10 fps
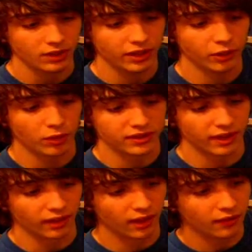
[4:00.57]
Anyways,
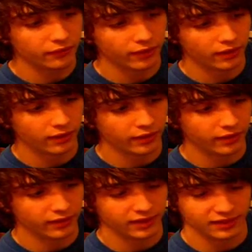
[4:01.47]
I love
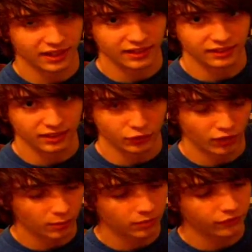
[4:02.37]
this lens.
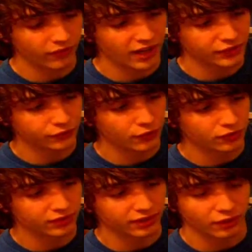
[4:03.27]
Incredibly fast
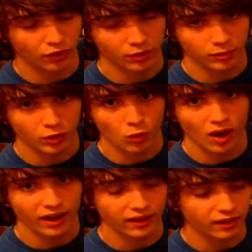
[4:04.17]
focusing, incredibly
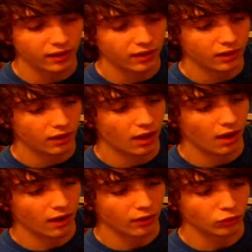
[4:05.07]
quiet,
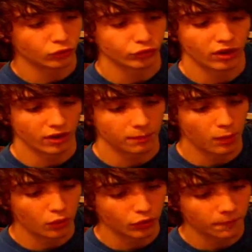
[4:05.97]
ultrasonic
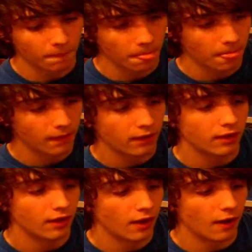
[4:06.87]
motor.
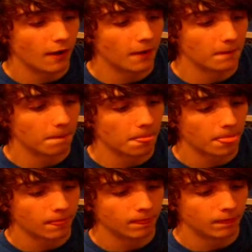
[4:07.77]

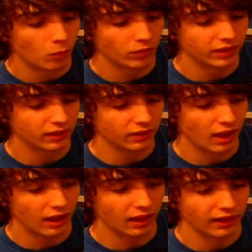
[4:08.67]
One thing
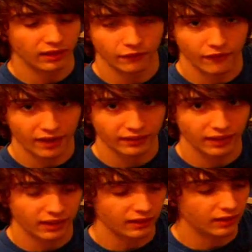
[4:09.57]
that I like, the fact
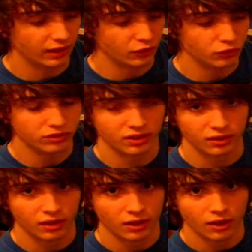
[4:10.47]
that they use the
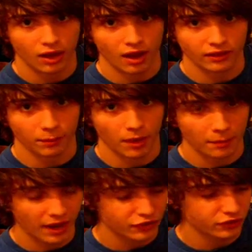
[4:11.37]

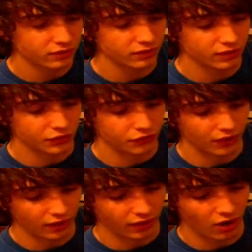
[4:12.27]
pump action is
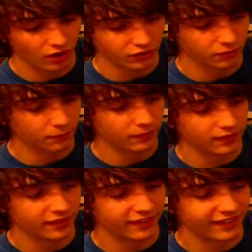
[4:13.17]
very awesome,
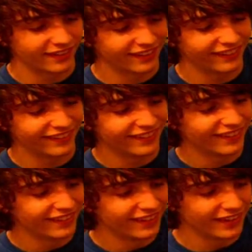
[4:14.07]

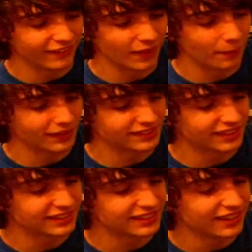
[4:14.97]
if that makes
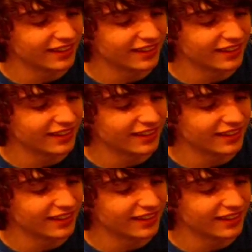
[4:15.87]
sense.